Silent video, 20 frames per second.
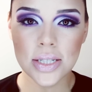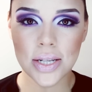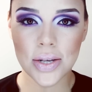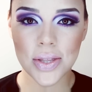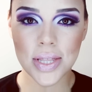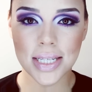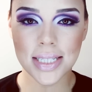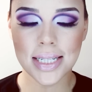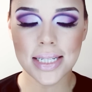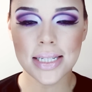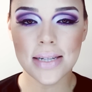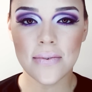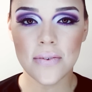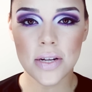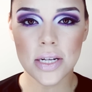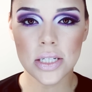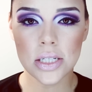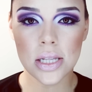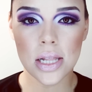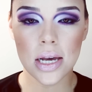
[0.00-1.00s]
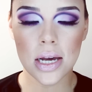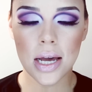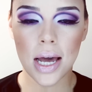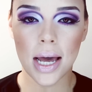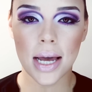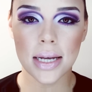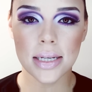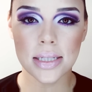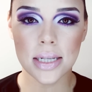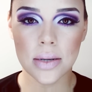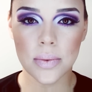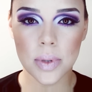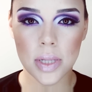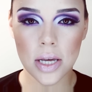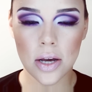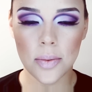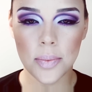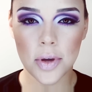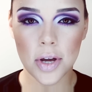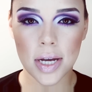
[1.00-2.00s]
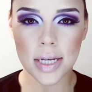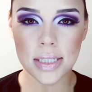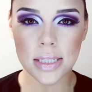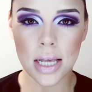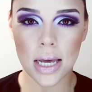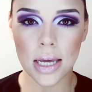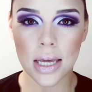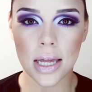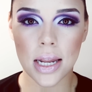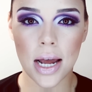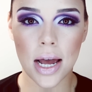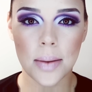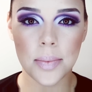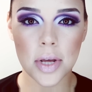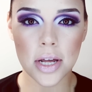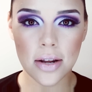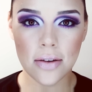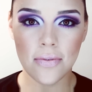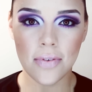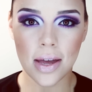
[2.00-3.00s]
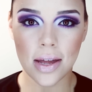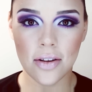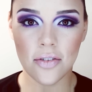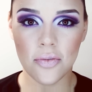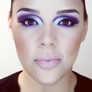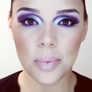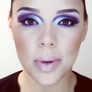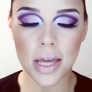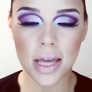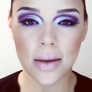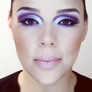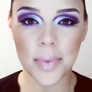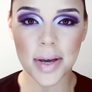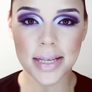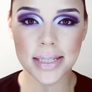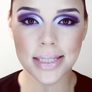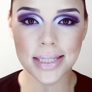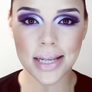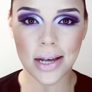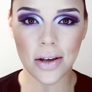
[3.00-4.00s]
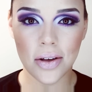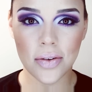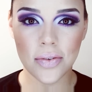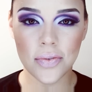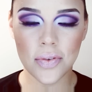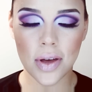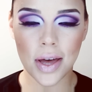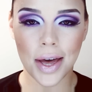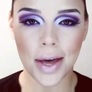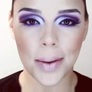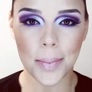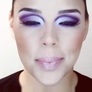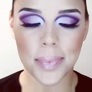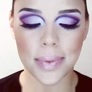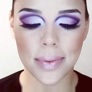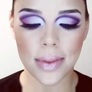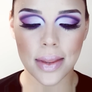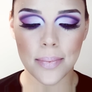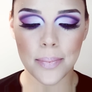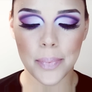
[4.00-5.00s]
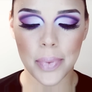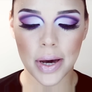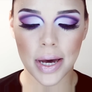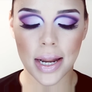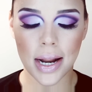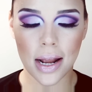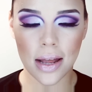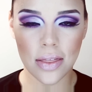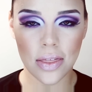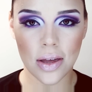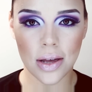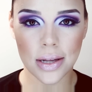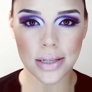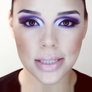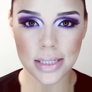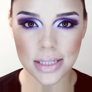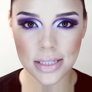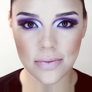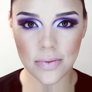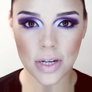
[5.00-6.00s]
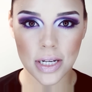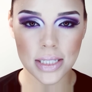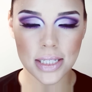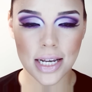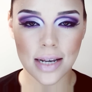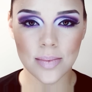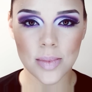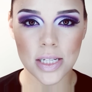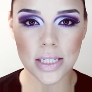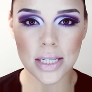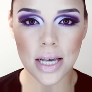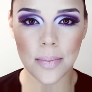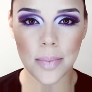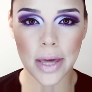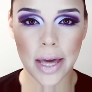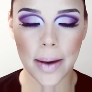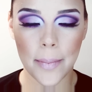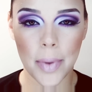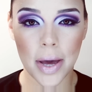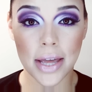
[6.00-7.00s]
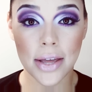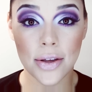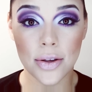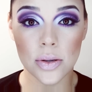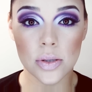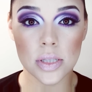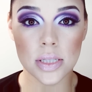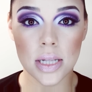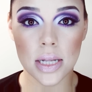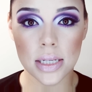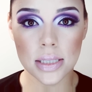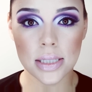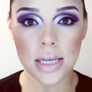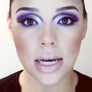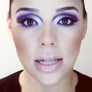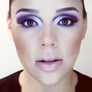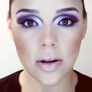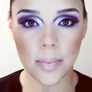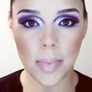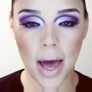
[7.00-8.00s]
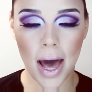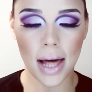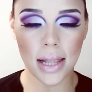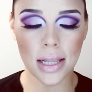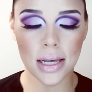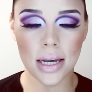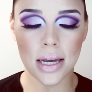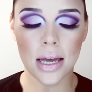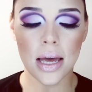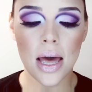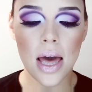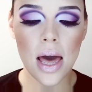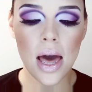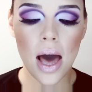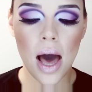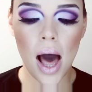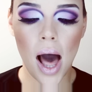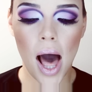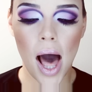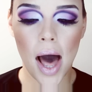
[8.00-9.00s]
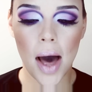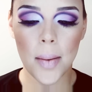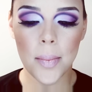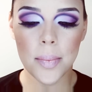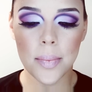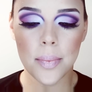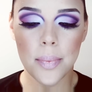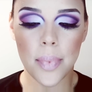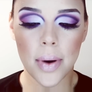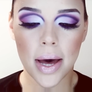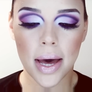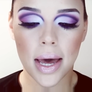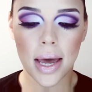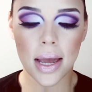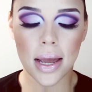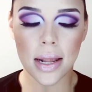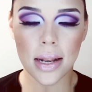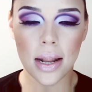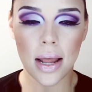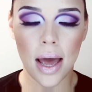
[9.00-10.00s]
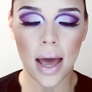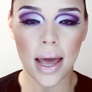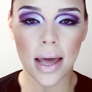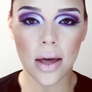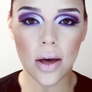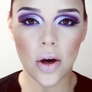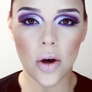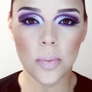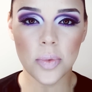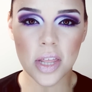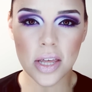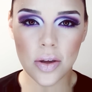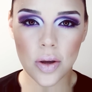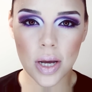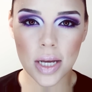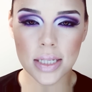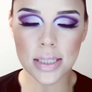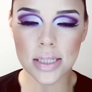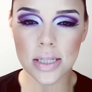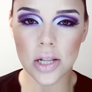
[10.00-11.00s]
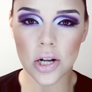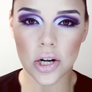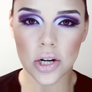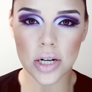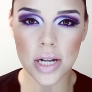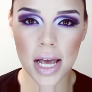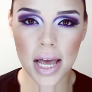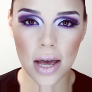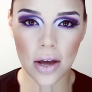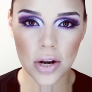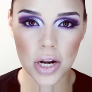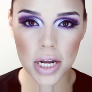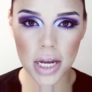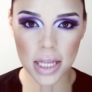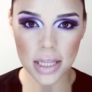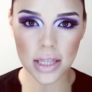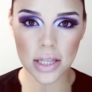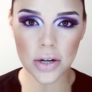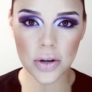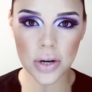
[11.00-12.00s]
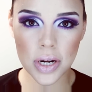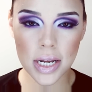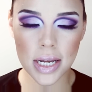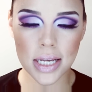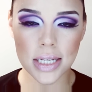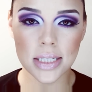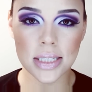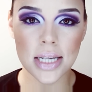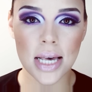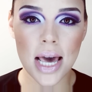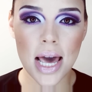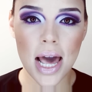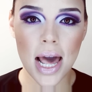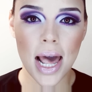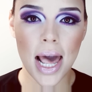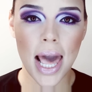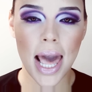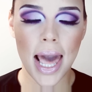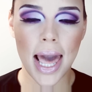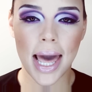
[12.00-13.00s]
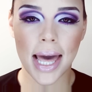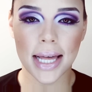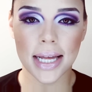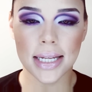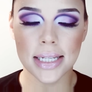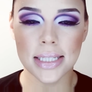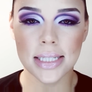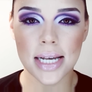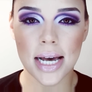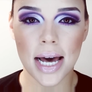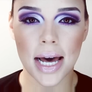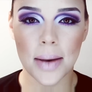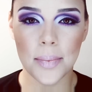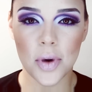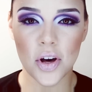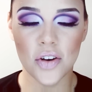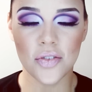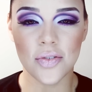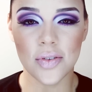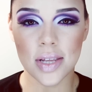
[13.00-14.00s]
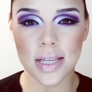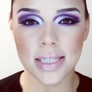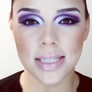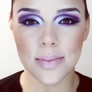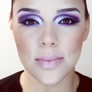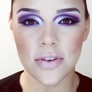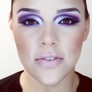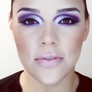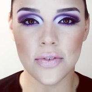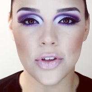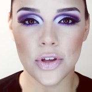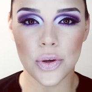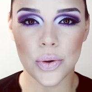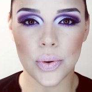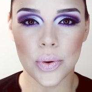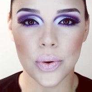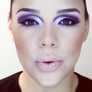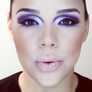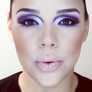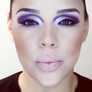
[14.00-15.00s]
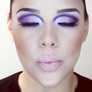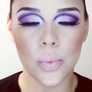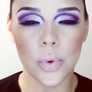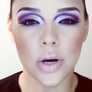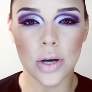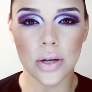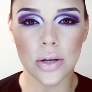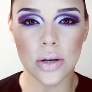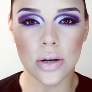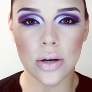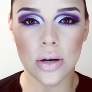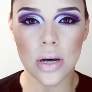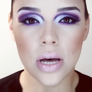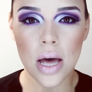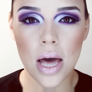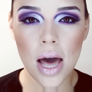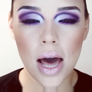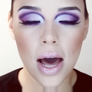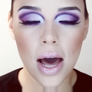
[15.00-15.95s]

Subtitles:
So this is the finished look, guys. I really hope you guys like it. I'm not a fan of pink myself, but I thought since Valentine's is coming up, I use this color palette. But I hope that you guys learn how to cut the crease, and hopefully some of you will